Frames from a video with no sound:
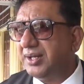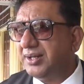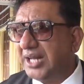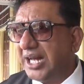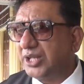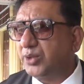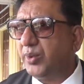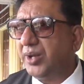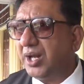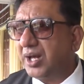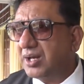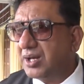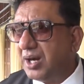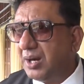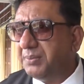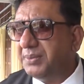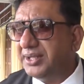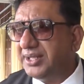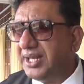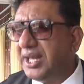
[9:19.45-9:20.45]
that will
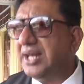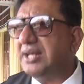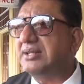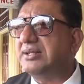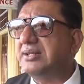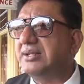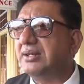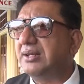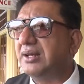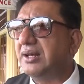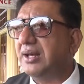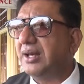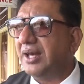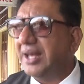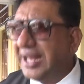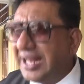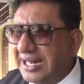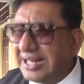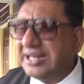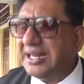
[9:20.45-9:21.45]
accommodate
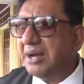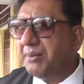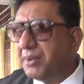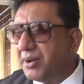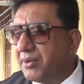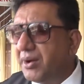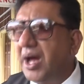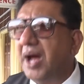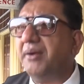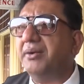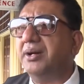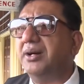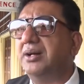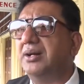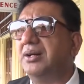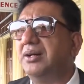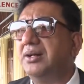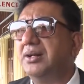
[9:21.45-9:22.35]
in Demerara